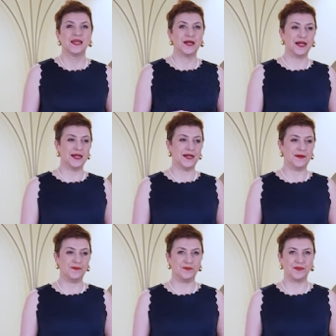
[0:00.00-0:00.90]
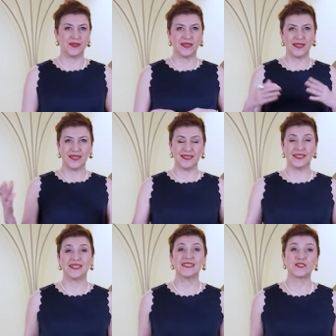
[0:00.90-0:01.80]
Um, the
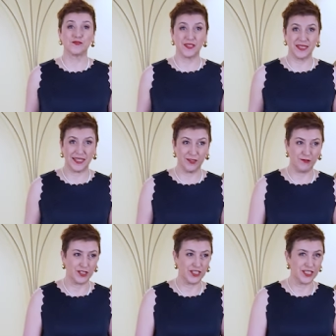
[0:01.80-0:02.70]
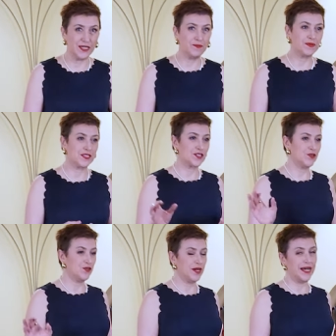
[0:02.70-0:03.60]
rest of the day on the ship.
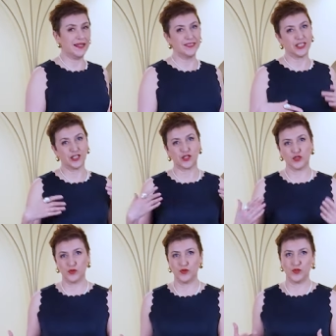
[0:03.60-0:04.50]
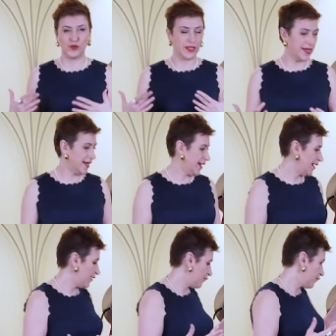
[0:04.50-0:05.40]
So I'll just show you what I
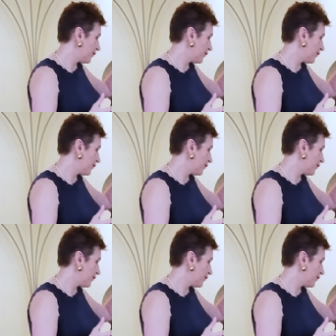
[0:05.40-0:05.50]
have.